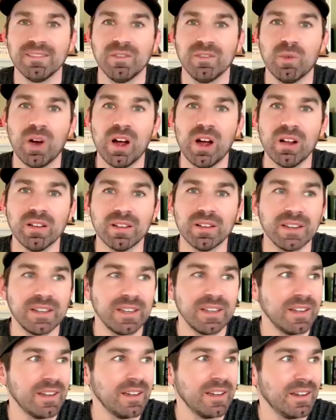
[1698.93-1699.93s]
Well,
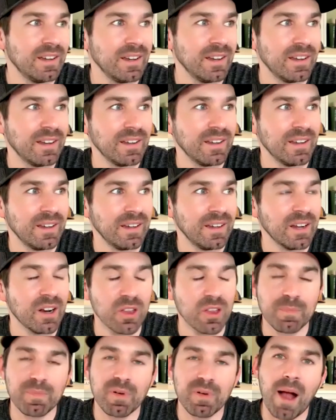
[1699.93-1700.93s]
you know,
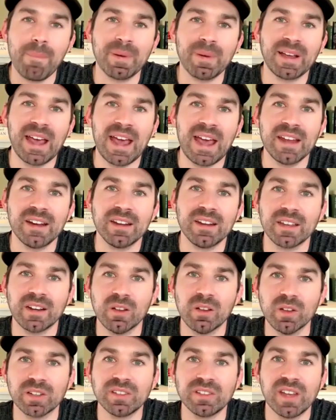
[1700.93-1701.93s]
the propaganda can
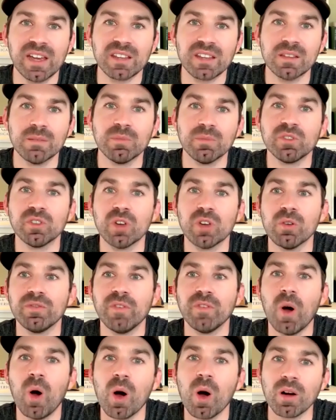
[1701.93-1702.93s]
only take them so
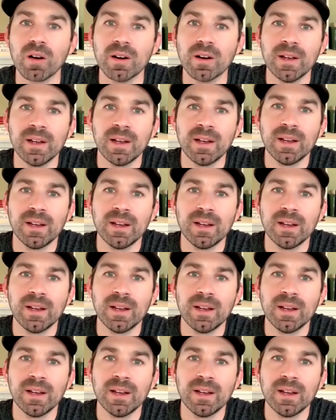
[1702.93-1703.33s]
far.